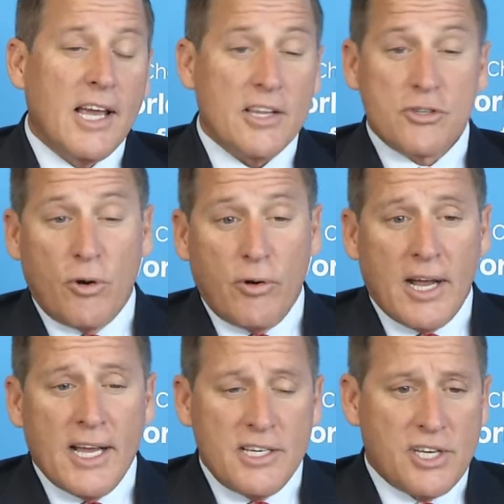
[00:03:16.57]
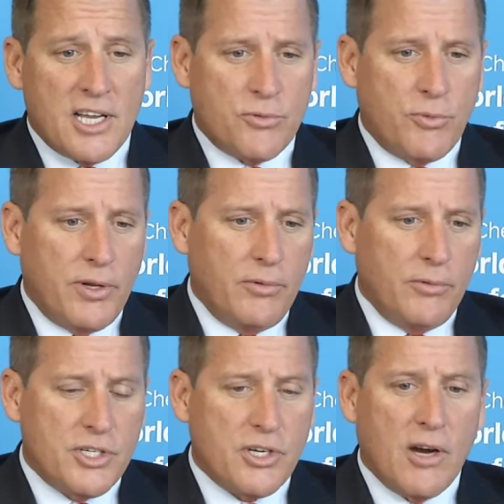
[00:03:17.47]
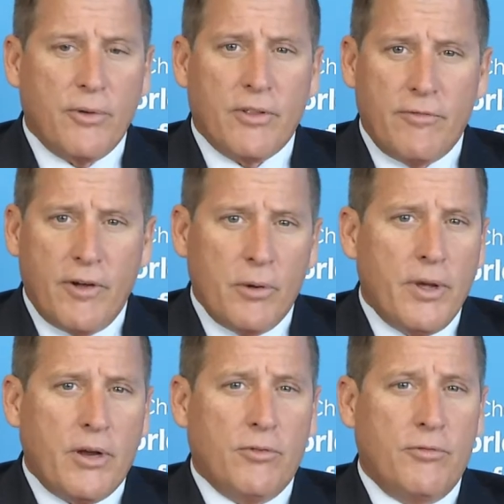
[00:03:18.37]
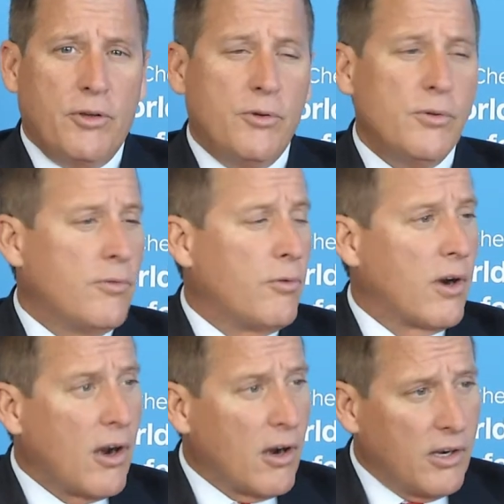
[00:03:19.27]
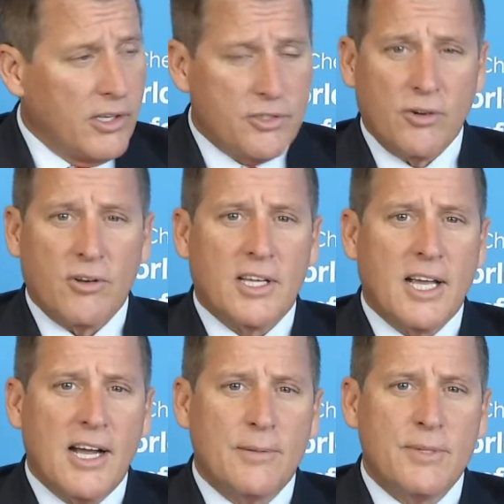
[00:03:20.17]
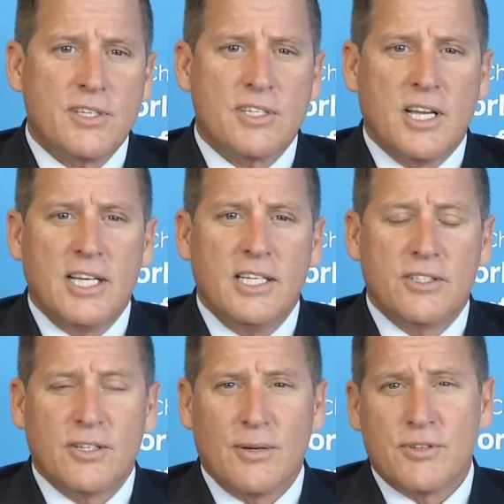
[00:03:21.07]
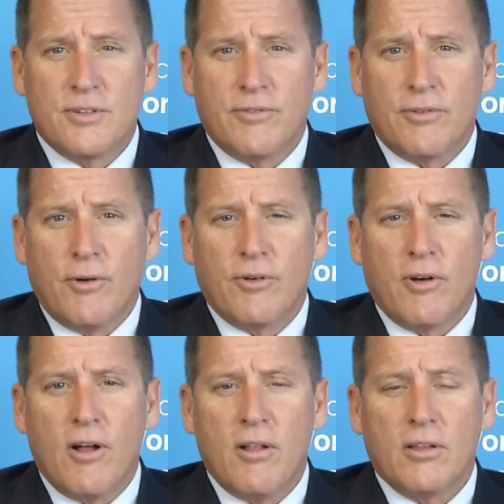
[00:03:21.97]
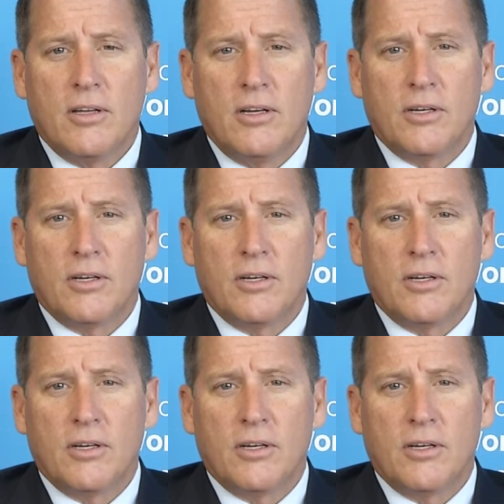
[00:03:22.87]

Yeah, so at IHS, we start with a fundamental view of what our internal economists say in terms of overall